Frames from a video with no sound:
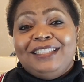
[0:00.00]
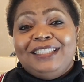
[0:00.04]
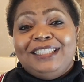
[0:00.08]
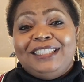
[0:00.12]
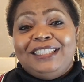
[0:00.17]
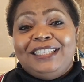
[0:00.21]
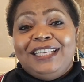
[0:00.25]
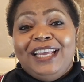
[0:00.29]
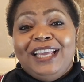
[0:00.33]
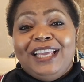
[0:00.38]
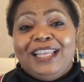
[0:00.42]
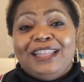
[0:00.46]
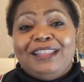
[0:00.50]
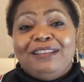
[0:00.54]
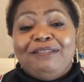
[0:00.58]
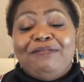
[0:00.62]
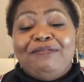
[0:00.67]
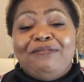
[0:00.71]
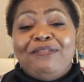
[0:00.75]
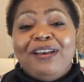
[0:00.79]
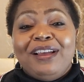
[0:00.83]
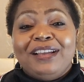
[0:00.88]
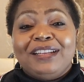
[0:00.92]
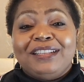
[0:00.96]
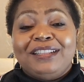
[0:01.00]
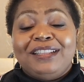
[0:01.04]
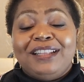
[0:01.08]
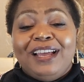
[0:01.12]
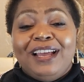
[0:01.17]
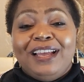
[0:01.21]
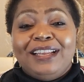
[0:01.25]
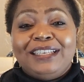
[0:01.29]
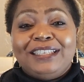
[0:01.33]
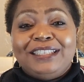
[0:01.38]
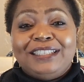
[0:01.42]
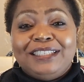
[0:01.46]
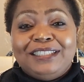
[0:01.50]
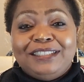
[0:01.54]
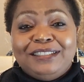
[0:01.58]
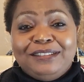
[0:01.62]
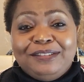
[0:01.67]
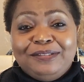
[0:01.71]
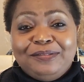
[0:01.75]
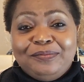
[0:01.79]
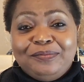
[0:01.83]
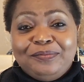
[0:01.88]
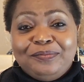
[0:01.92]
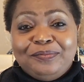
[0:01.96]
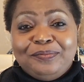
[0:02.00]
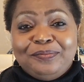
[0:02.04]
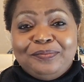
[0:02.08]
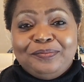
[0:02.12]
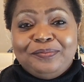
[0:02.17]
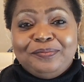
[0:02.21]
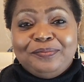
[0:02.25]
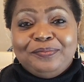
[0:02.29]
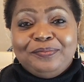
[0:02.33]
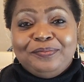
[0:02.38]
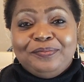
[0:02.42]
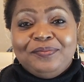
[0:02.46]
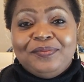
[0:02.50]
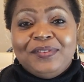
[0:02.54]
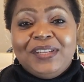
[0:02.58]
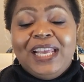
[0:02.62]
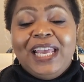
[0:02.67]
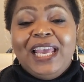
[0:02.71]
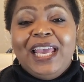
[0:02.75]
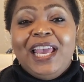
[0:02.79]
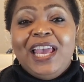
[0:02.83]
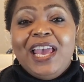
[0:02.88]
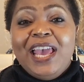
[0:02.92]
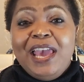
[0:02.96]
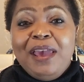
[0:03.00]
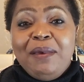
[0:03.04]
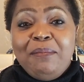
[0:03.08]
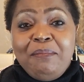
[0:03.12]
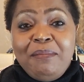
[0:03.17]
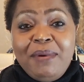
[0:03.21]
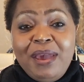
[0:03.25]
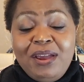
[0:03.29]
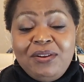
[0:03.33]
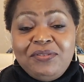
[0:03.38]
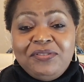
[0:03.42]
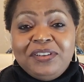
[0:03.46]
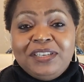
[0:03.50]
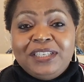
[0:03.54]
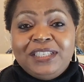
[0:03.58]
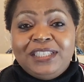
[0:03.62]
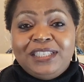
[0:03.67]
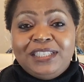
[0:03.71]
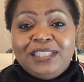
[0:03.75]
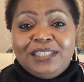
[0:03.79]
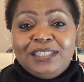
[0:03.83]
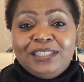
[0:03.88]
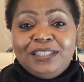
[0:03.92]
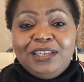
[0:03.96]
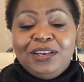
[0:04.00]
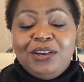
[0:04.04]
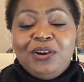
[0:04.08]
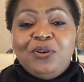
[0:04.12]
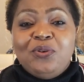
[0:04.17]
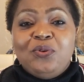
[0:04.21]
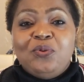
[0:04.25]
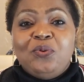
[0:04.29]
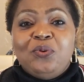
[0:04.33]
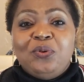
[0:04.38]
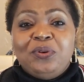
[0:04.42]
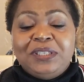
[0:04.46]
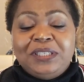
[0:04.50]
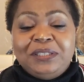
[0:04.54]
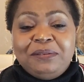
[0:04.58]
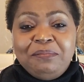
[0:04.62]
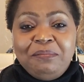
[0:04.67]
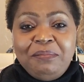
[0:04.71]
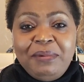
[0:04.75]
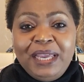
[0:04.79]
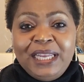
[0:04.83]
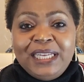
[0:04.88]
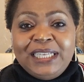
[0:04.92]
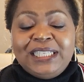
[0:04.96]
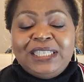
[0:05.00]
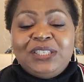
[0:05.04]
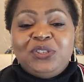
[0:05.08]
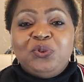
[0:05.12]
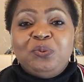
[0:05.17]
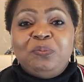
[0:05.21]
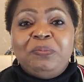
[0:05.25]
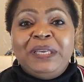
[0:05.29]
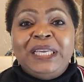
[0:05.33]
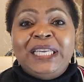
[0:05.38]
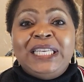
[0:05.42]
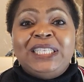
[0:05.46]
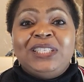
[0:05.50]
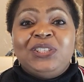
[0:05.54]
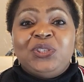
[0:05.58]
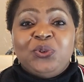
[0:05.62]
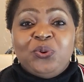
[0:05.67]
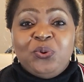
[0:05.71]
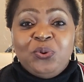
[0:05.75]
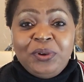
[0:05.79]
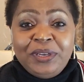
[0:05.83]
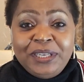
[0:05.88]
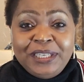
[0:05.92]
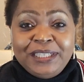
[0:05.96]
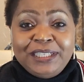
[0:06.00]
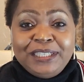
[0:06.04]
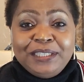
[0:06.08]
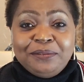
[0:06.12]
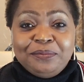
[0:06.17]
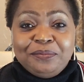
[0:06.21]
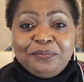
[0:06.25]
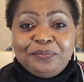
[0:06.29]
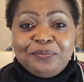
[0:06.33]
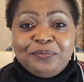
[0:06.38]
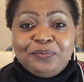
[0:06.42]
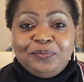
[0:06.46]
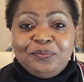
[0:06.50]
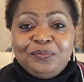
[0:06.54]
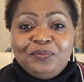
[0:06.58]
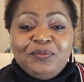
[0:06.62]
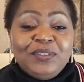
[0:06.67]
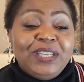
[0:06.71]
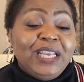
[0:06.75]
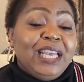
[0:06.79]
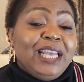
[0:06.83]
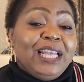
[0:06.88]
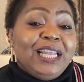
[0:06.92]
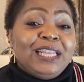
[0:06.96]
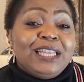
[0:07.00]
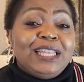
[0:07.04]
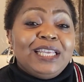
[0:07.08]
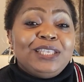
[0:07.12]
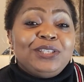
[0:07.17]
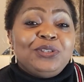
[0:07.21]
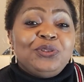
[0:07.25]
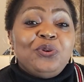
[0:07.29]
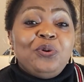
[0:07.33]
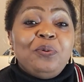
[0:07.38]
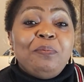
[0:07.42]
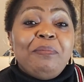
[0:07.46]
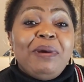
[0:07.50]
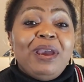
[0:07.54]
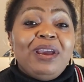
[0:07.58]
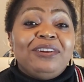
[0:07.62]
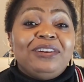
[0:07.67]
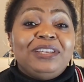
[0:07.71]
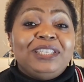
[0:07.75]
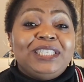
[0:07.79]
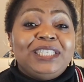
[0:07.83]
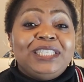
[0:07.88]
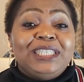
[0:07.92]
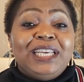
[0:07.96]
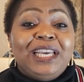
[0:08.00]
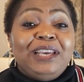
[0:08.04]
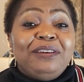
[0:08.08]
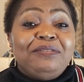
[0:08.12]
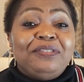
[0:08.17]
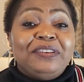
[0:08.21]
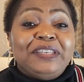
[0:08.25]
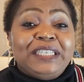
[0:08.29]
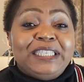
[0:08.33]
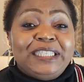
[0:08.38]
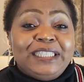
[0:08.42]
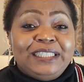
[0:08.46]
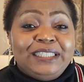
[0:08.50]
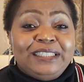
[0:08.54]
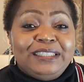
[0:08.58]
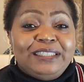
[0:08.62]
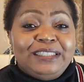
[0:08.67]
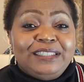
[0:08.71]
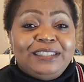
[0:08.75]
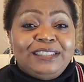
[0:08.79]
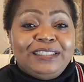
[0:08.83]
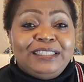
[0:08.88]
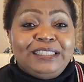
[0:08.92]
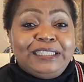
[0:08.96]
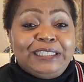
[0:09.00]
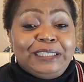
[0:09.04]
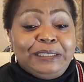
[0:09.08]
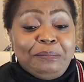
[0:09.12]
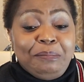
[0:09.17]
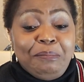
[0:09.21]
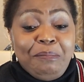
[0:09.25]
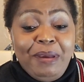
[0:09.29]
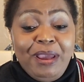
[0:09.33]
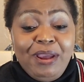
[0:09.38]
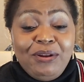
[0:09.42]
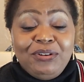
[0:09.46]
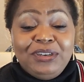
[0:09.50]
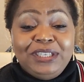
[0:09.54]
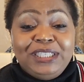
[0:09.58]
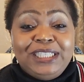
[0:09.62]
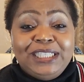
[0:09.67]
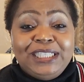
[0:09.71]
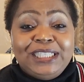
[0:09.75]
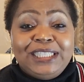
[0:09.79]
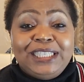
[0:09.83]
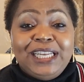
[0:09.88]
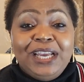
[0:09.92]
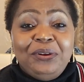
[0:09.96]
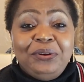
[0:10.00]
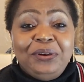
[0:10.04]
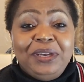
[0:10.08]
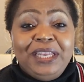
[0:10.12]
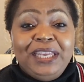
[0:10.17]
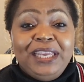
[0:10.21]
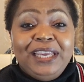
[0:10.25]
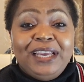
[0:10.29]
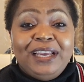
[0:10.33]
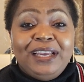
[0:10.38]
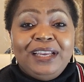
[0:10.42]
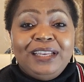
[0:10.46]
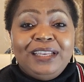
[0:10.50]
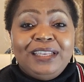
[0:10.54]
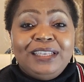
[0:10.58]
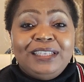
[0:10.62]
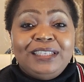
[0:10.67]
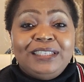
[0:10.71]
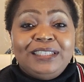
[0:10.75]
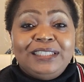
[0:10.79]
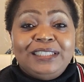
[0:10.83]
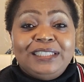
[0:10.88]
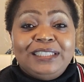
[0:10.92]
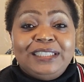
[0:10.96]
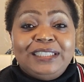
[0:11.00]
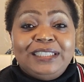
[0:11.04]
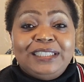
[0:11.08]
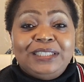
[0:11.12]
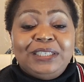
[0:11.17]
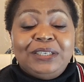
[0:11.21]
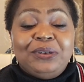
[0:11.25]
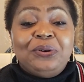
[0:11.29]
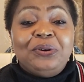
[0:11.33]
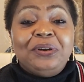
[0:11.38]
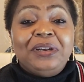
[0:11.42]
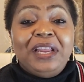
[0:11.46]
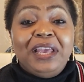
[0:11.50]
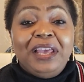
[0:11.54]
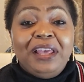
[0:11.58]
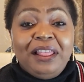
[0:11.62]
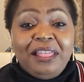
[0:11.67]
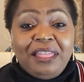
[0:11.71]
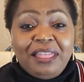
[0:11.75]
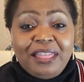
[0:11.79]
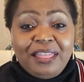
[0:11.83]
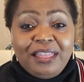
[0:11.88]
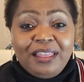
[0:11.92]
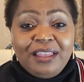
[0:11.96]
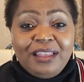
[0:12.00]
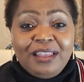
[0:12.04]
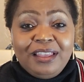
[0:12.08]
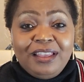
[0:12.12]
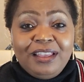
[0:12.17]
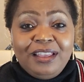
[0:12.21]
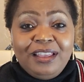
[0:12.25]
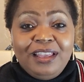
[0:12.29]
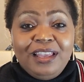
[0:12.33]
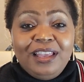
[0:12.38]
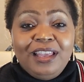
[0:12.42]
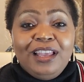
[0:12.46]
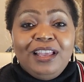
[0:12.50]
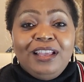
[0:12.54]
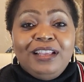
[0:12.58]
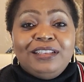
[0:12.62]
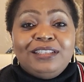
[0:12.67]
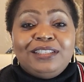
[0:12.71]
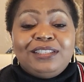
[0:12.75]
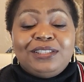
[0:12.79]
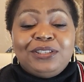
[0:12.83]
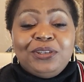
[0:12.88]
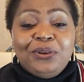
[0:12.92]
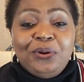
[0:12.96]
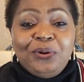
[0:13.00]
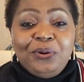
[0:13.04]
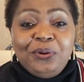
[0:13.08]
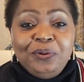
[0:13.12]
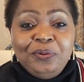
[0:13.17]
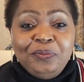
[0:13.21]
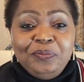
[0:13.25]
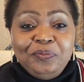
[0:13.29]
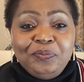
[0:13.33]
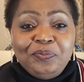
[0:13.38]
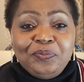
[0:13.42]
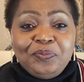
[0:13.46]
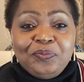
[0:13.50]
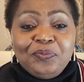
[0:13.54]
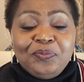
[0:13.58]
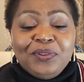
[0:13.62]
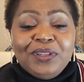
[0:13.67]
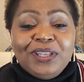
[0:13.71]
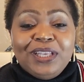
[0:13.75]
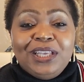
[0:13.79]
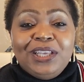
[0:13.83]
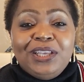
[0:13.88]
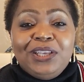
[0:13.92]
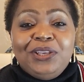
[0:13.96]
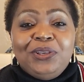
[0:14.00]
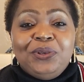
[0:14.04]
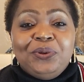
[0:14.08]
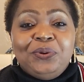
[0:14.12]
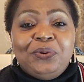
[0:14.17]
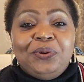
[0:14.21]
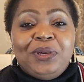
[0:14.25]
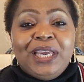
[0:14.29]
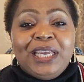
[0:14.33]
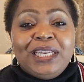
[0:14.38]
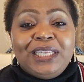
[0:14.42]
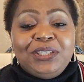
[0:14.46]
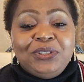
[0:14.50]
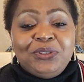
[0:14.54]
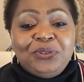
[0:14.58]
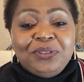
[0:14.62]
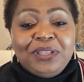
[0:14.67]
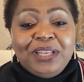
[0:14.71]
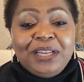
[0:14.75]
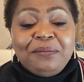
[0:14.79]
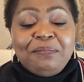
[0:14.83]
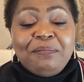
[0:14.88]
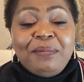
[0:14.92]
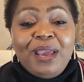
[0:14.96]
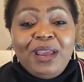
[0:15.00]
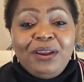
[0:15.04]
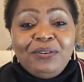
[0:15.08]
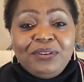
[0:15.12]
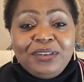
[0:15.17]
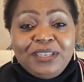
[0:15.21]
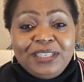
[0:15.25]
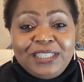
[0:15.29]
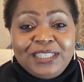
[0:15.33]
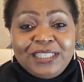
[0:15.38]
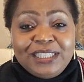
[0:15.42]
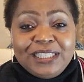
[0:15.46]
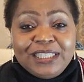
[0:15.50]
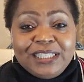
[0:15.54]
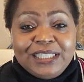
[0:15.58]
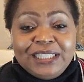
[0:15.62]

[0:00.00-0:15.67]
take the fact that a marriage was meant to be enjoyed. There's no marriage in heaven. Marriage is down here on earth. So you get into that marriage,